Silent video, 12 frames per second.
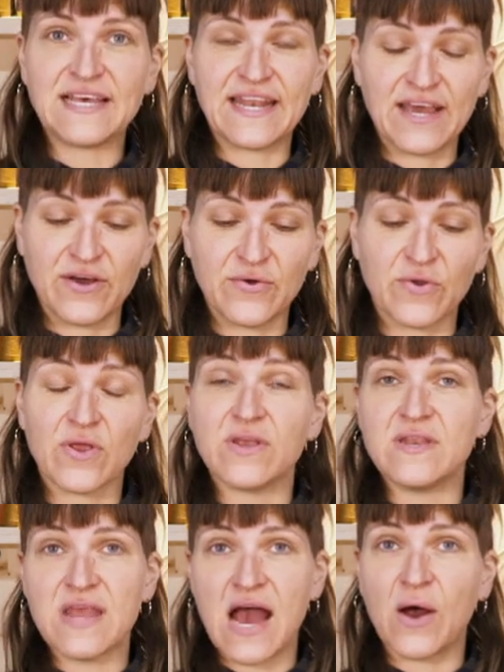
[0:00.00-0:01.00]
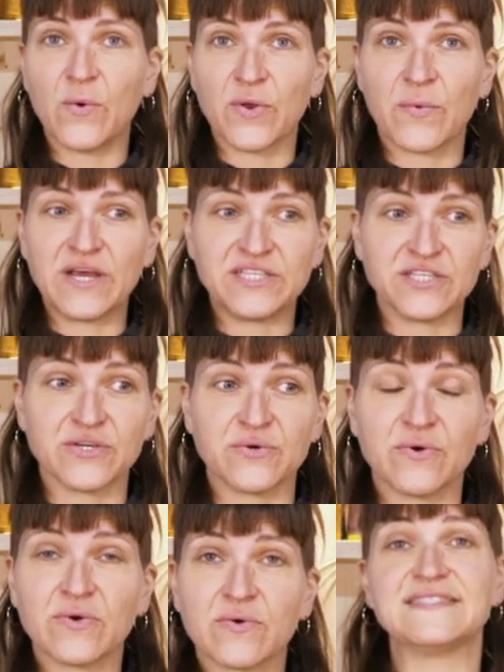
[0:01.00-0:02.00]
set out. Now what do I
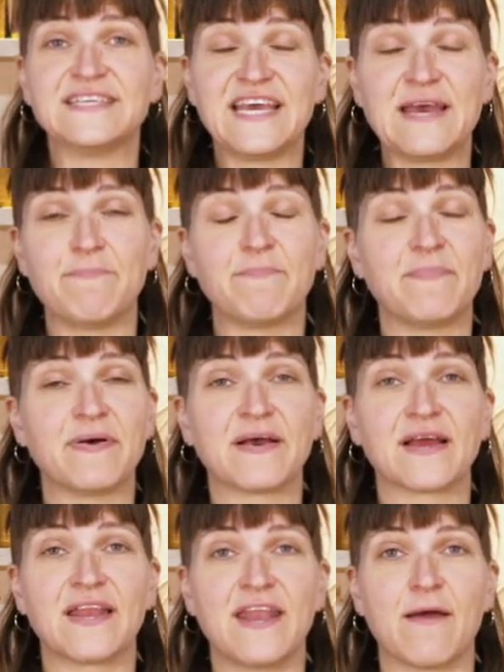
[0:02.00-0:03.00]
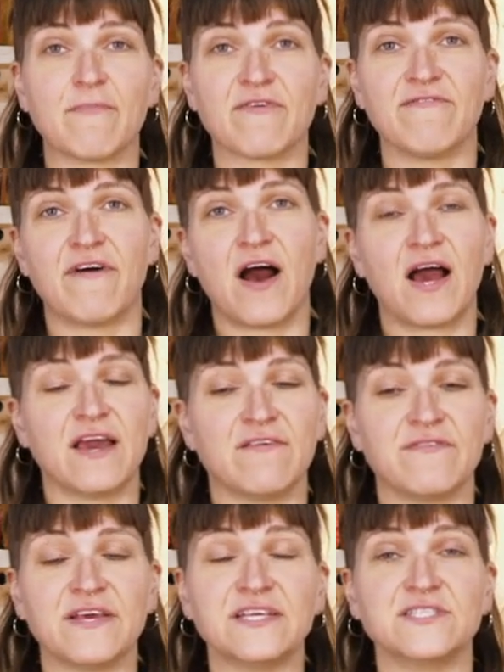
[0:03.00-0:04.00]
do? Tip number
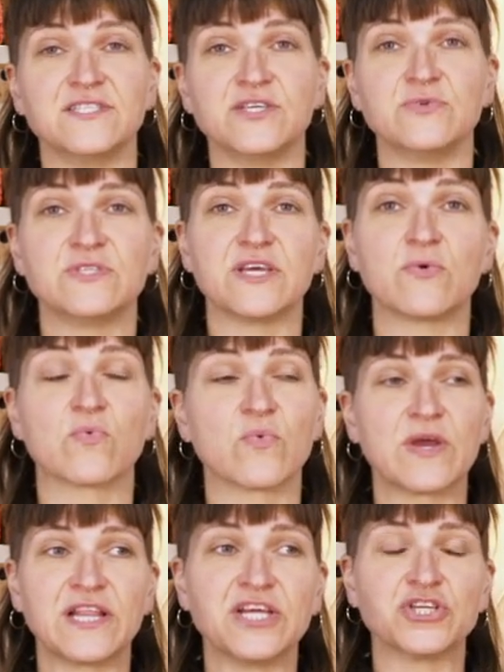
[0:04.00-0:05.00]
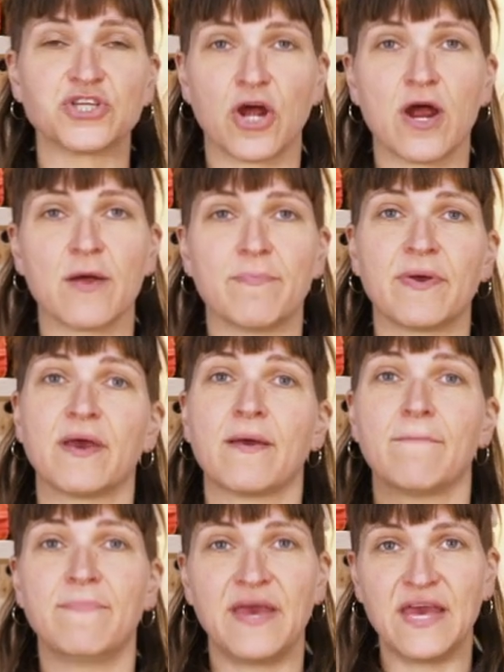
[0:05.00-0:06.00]
five is using really sharp
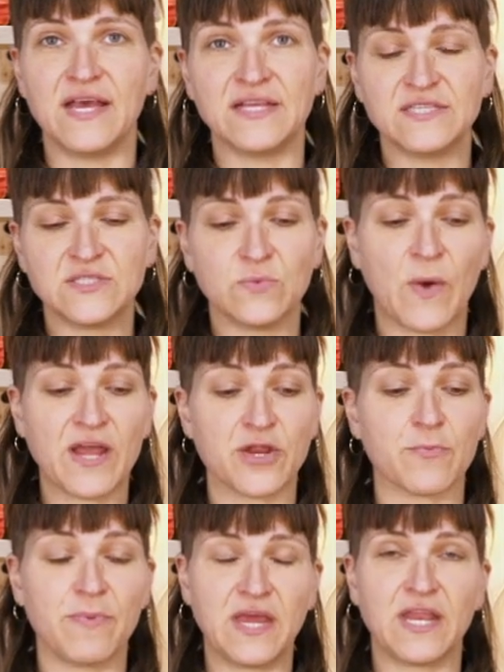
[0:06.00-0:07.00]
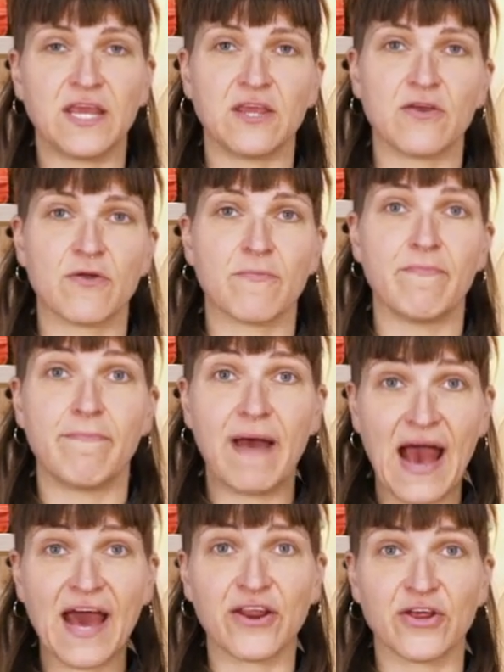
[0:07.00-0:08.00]
pins when you're pinning your
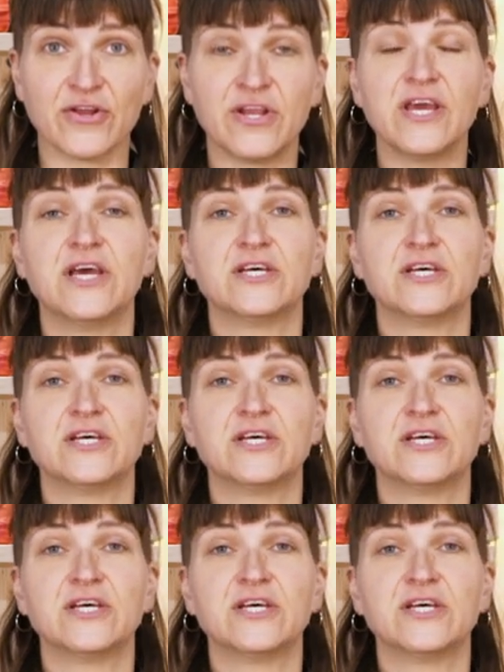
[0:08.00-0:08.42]
pattern